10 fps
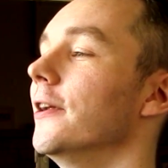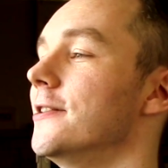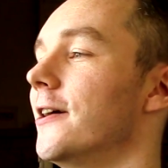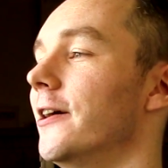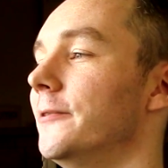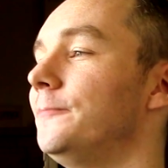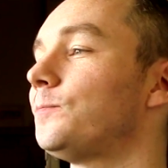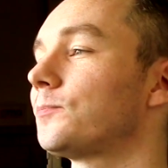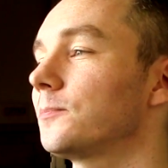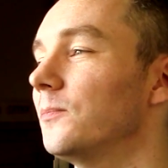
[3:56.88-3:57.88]
turn.
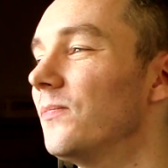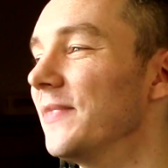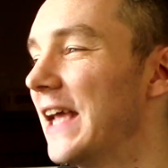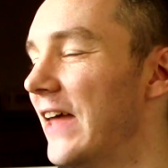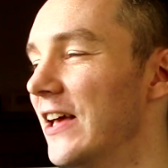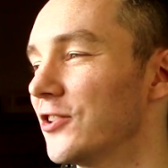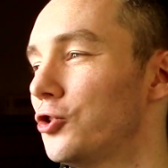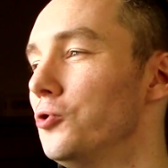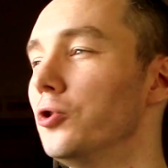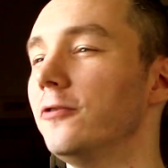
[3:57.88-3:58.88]
And that's
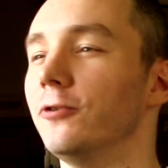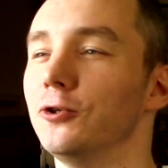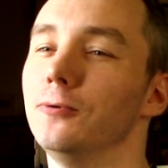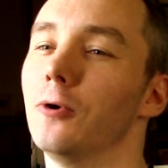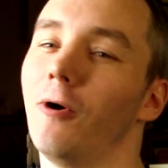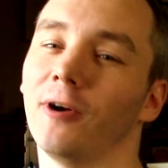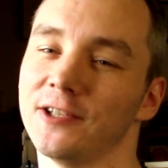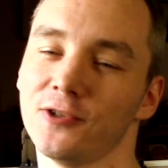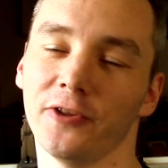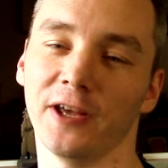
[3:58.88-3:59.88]
too good for too long.
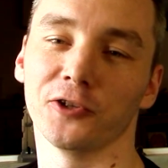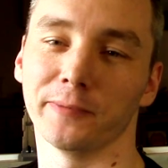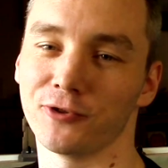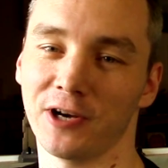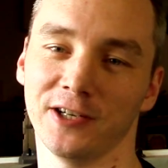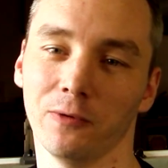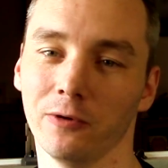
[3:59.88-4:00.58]
It's not the ultimate strategy, it